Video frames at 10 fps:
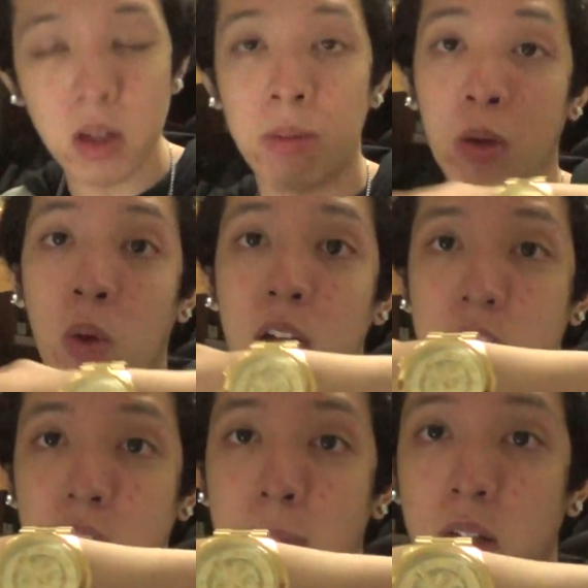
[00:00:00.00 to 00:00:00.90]
My watch
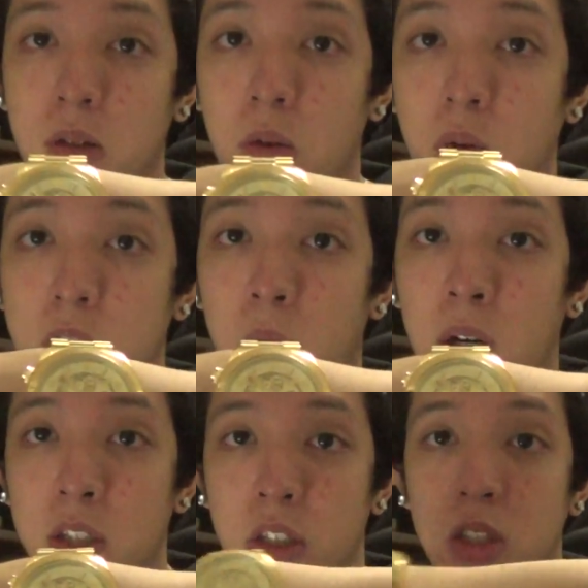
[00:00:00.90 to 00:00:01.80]
is a Michael Kors
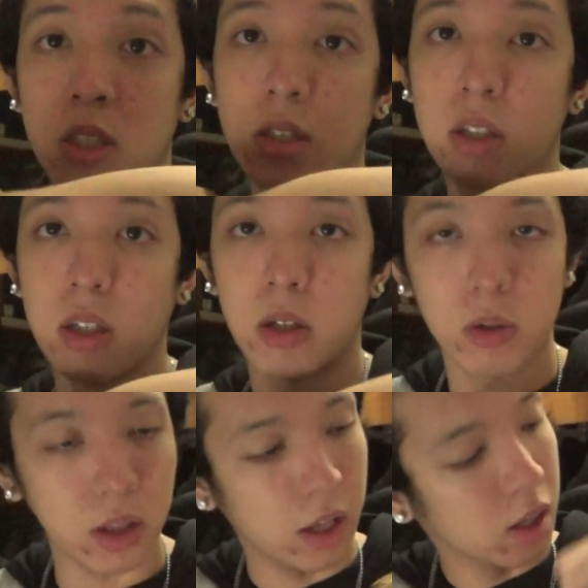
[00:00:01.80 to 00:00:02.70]
watch.
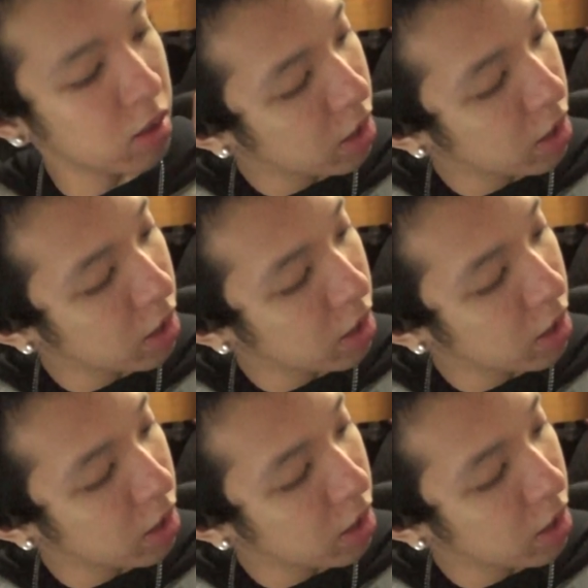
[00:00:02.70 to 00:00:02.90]
What the hell?